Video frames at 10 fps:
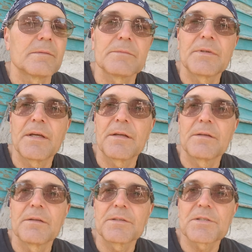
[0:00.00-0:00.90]
We had a
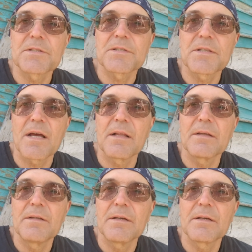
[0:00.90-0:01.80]
delicious
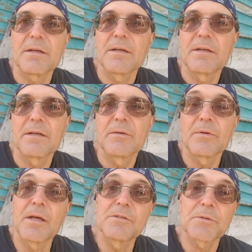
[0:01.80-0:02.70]
salad.
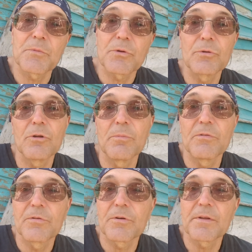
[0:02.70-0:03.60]
We had some gruel
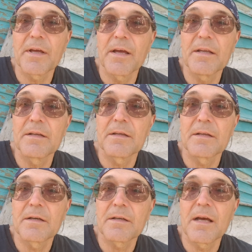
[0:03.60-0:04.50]
before that, and
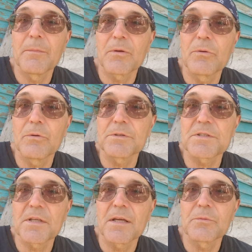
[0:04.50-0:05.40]
a gabagool
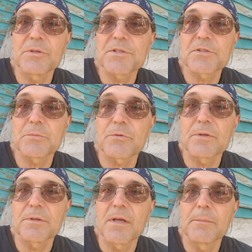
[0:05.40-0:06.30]
sandwich, some
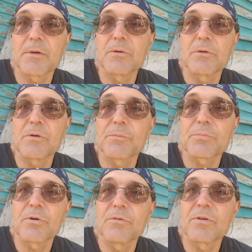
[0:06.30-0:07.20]
grilled gabagool
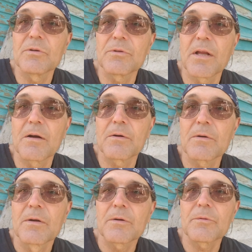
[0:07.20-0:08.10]
provolone on our
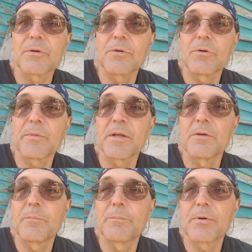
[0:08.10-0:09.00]
grilled homemade
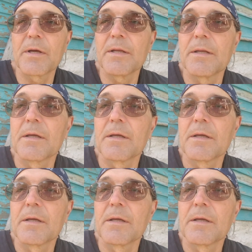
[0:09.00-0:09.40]
bread.